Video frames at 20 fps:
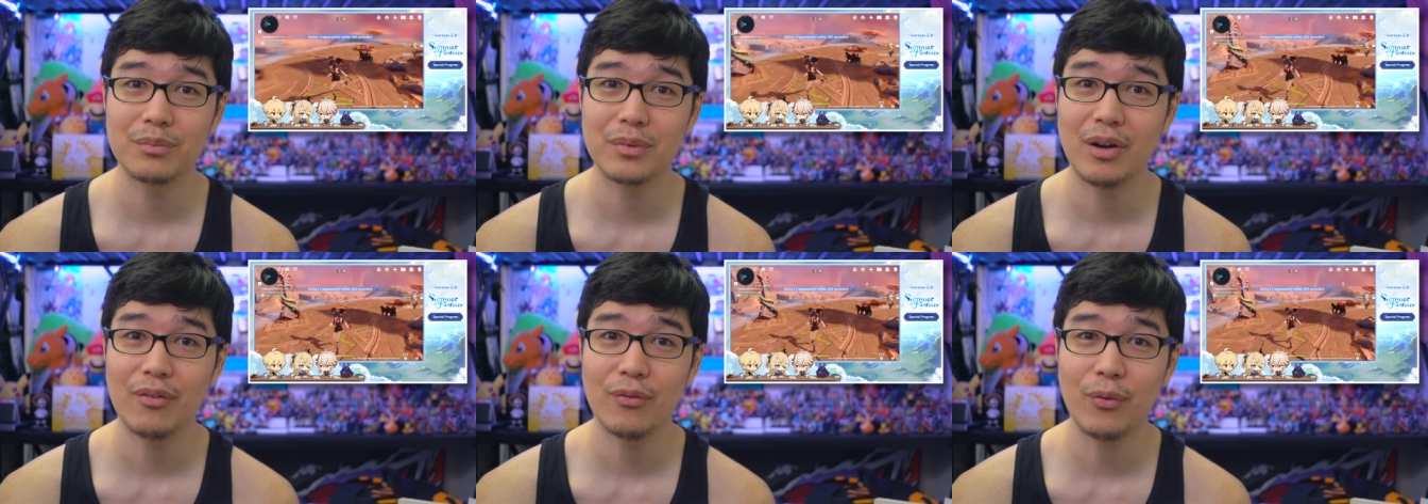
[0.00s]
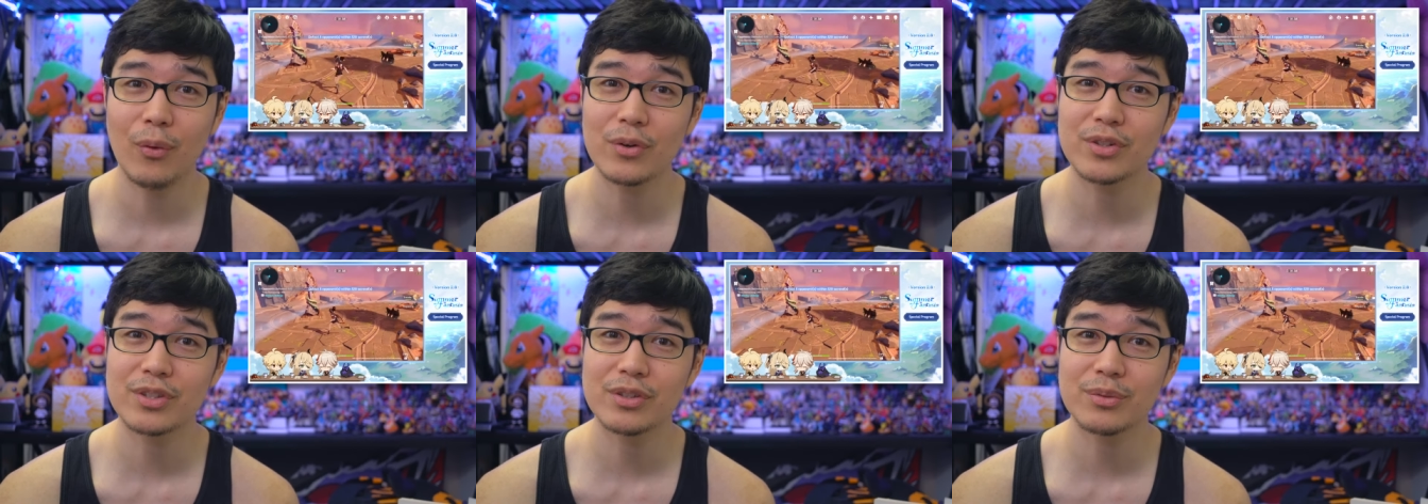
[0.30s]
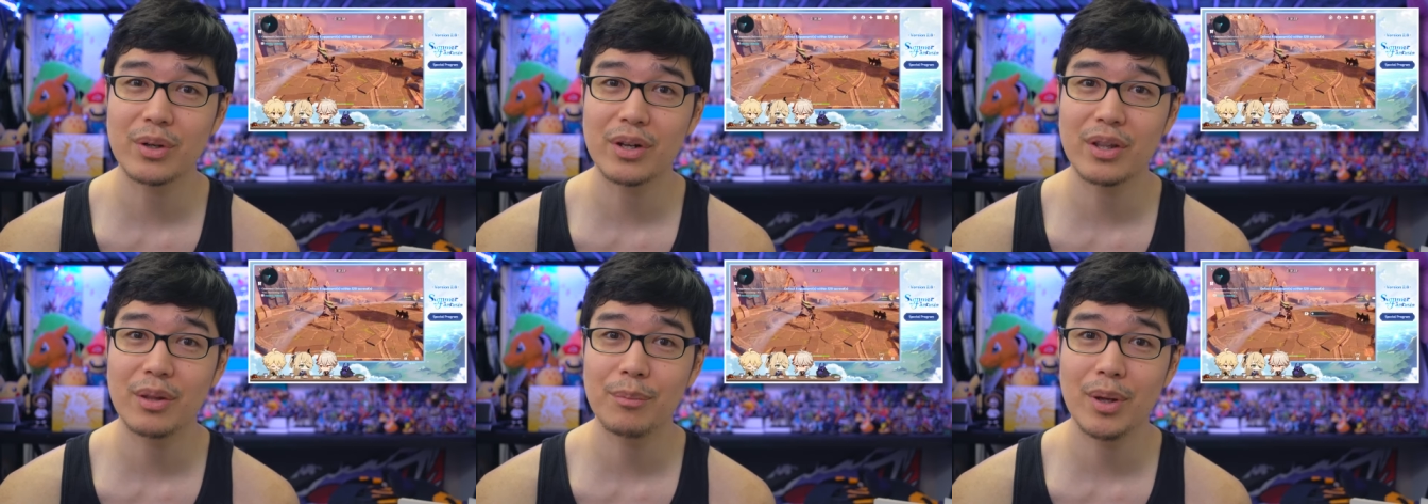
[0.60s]

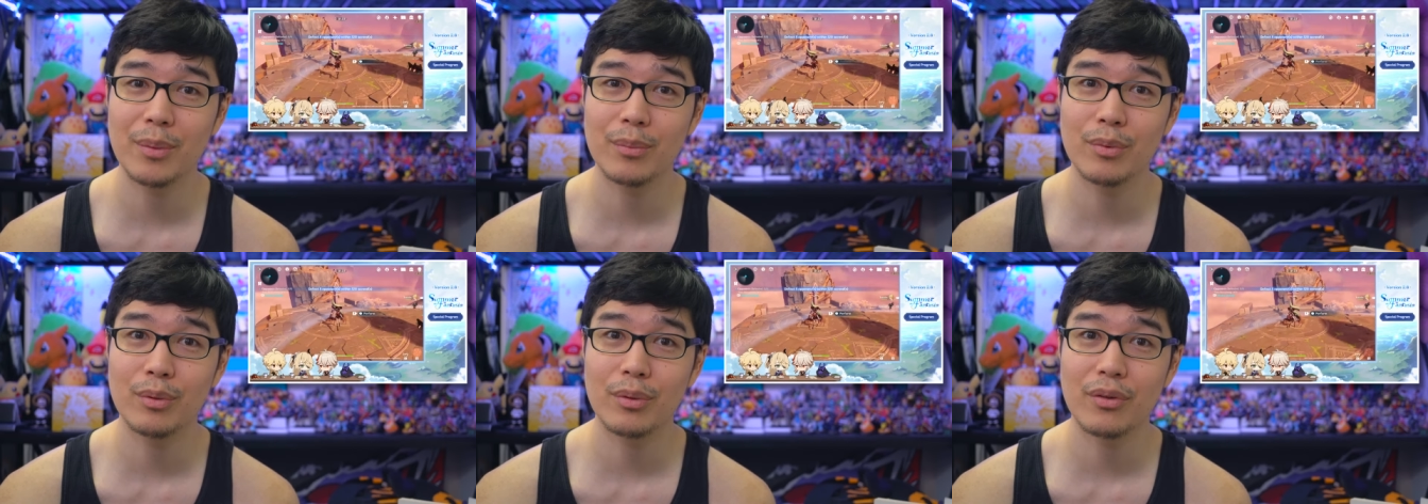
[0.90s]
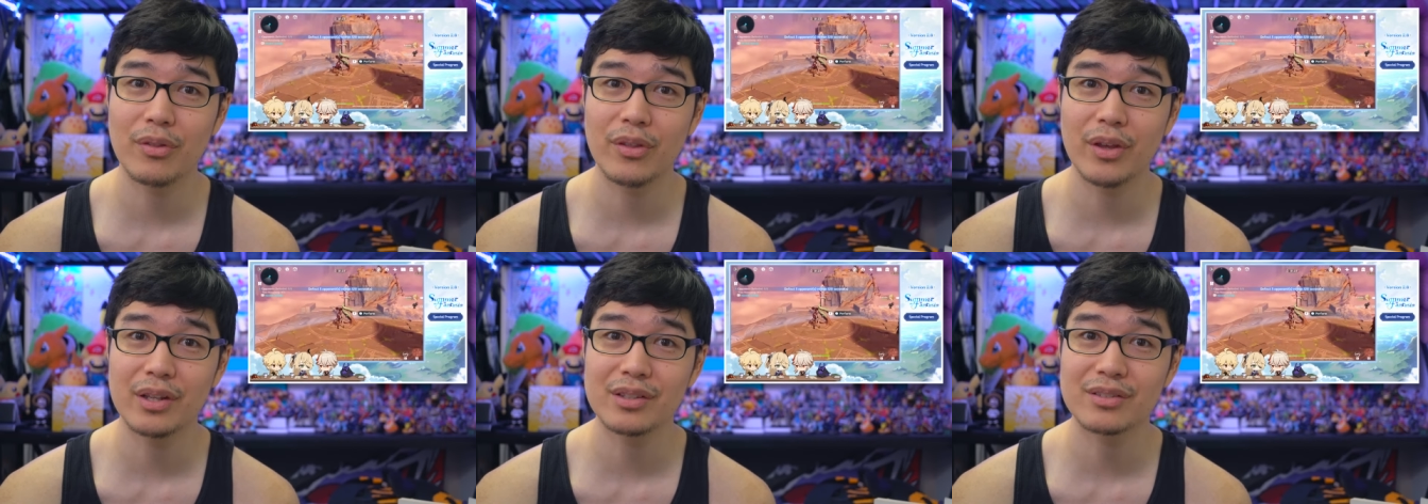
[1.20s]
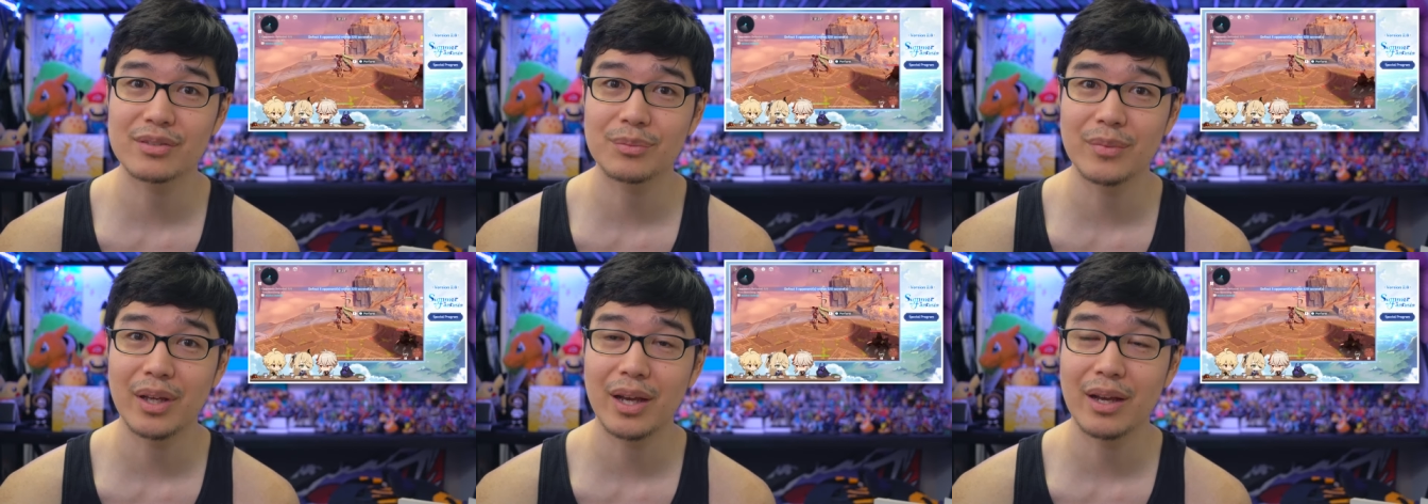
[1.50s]
unfortunately, one of the memorable
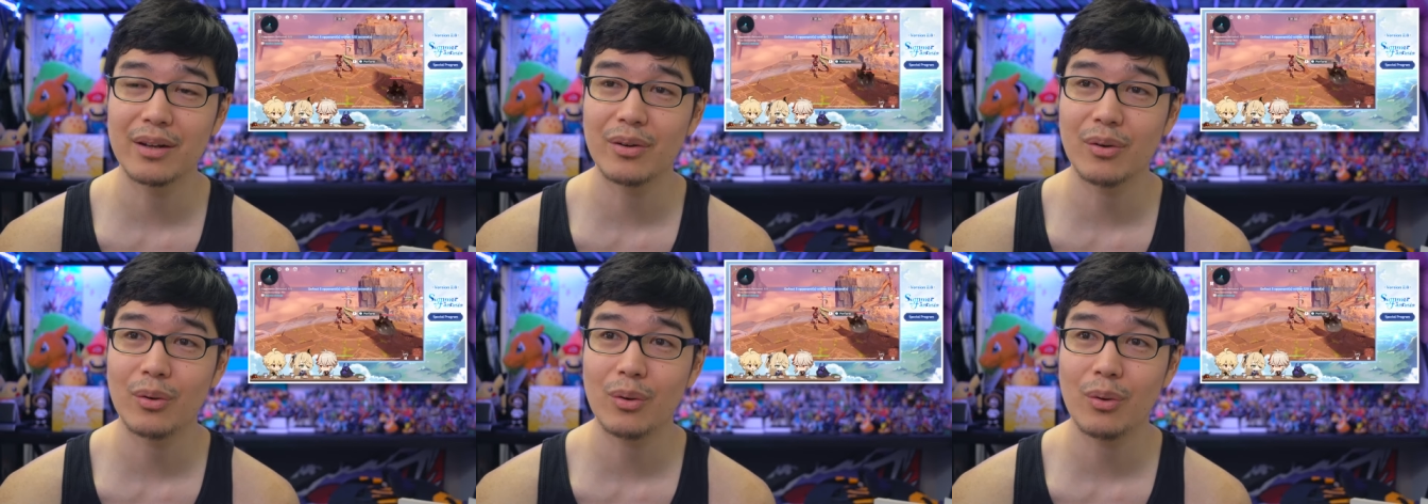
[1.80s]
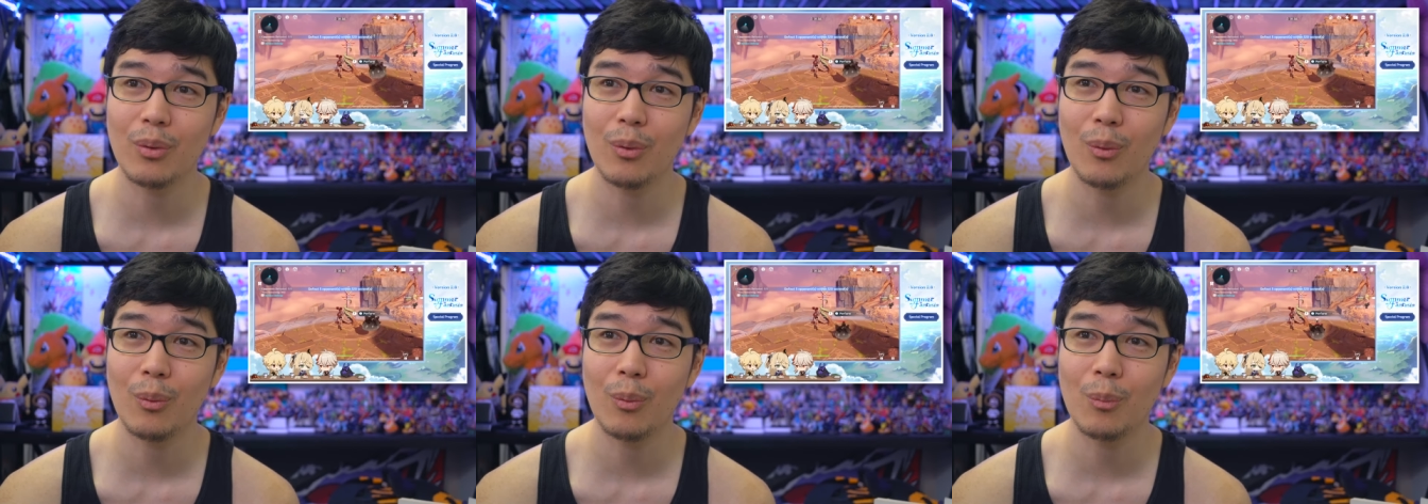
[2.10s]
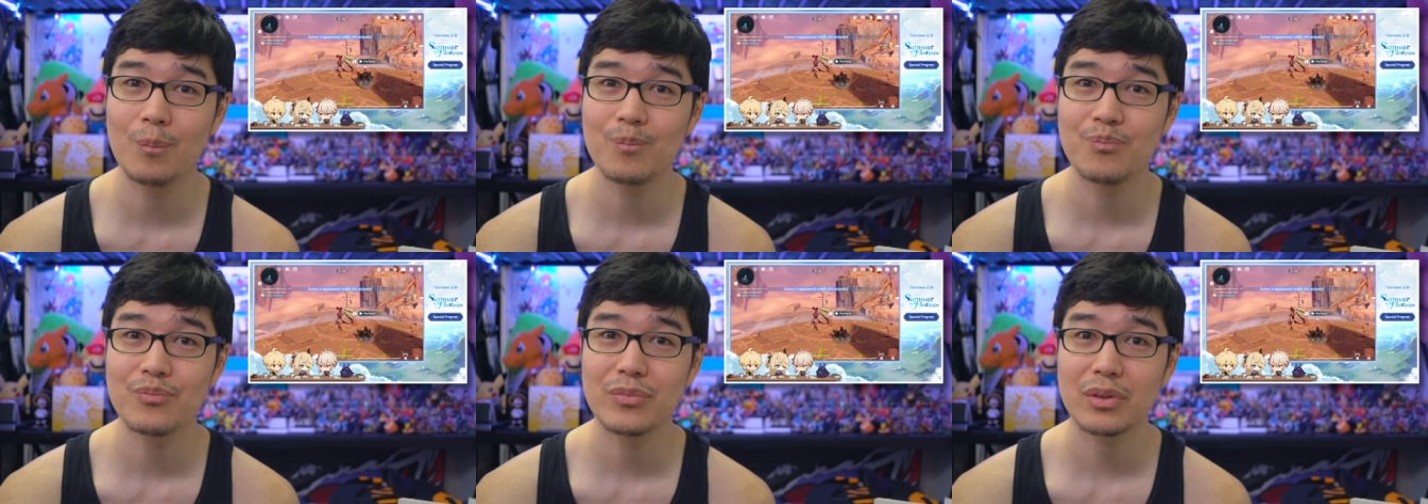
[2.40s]
things from that whole